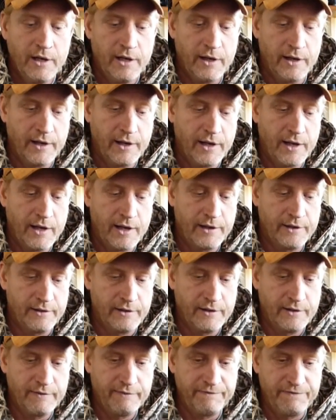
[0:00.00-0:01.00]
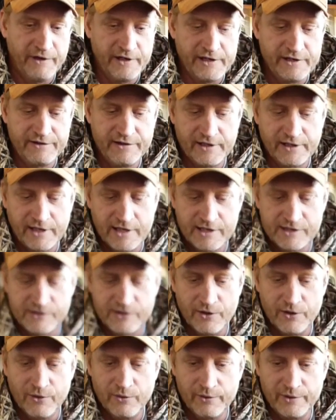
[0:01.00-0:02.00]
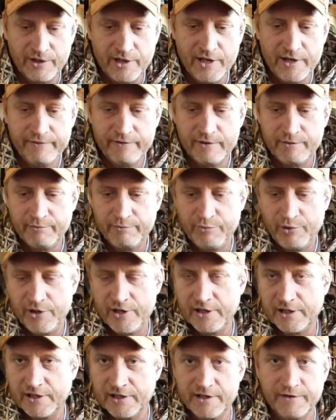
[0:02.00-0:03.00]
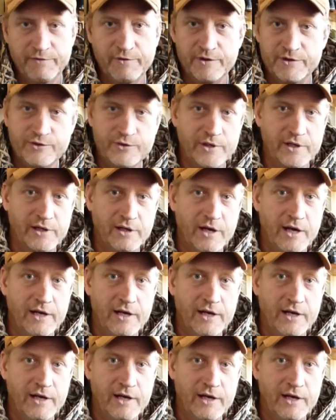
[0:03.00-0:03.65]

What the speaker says: And funny thing is though, even putting a different string